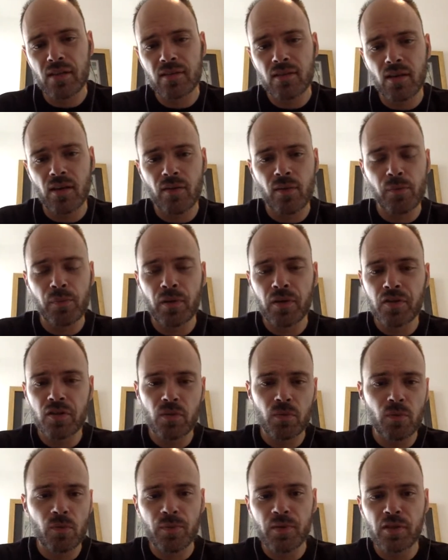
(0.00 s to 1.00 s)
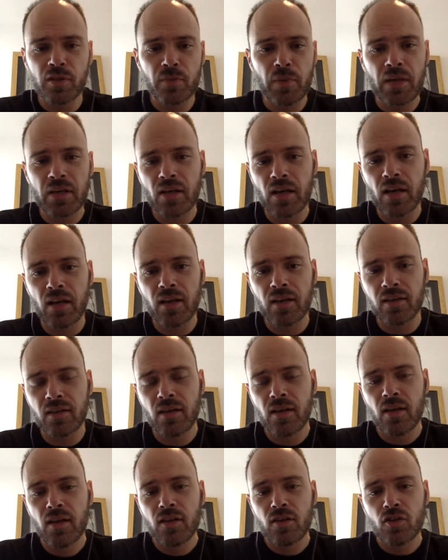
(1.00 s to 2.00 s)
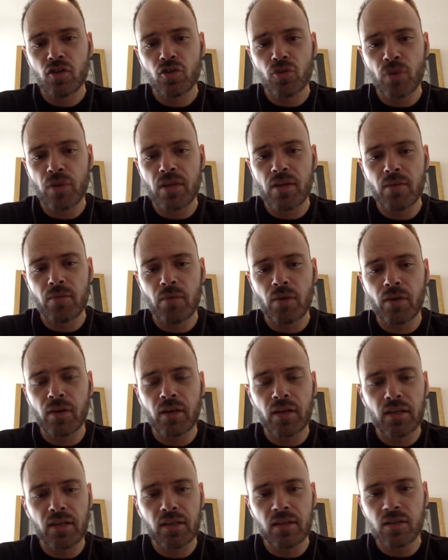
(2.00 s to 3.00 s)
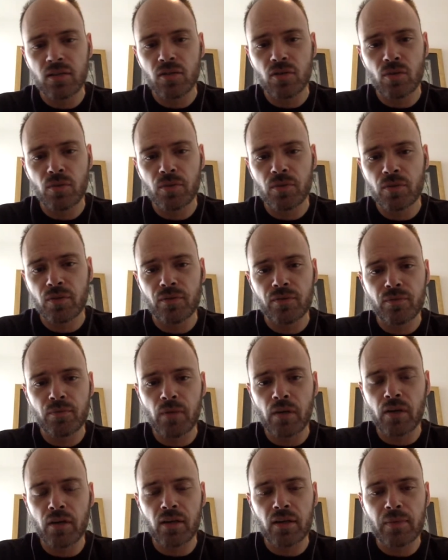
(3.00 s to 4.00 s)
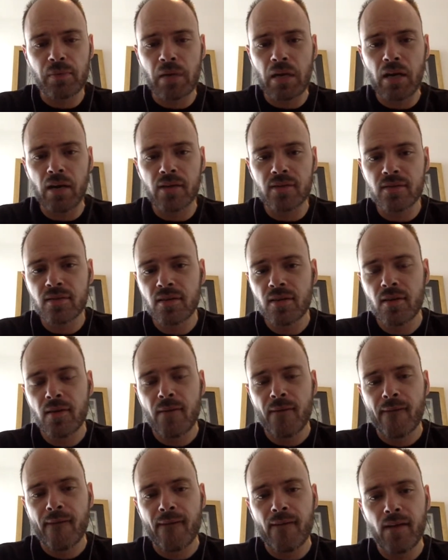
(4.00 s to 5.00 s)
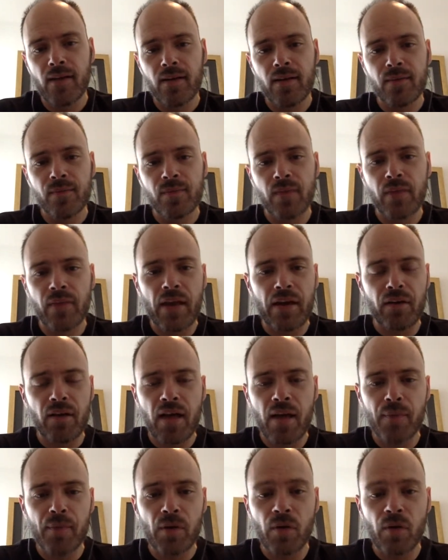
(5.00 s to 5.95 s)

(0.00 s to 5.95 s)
of the budget will be spent on straight marketing in terms of marketing buys, and that'll happen